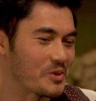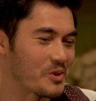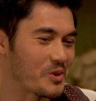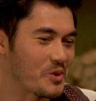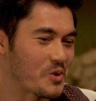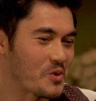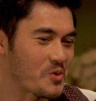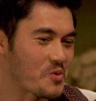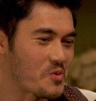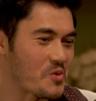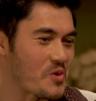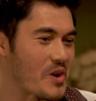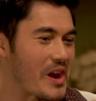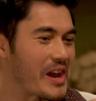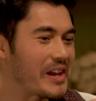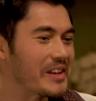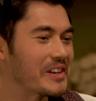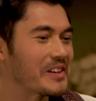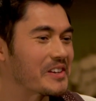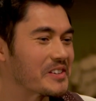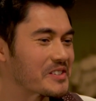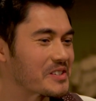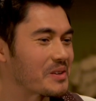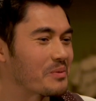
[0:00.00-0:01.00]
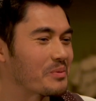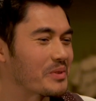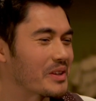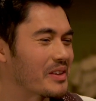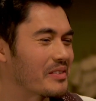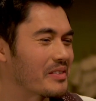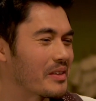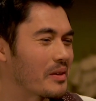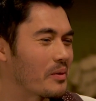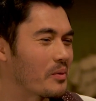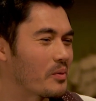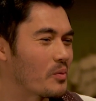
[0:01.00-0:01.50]
creating
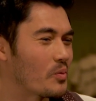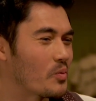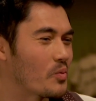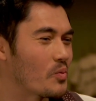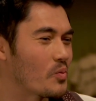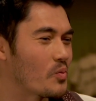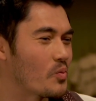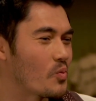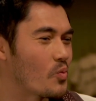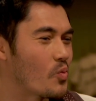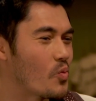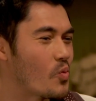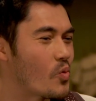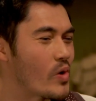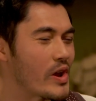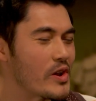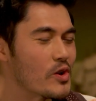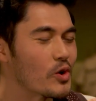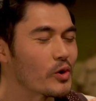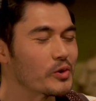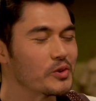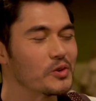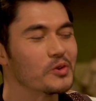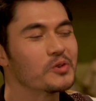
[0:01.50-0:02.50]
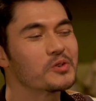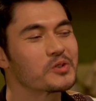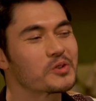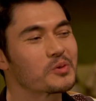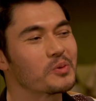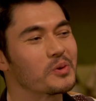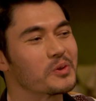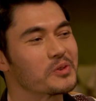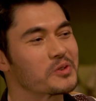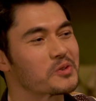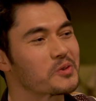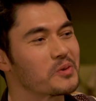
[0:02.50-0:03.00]
something that we're not used to on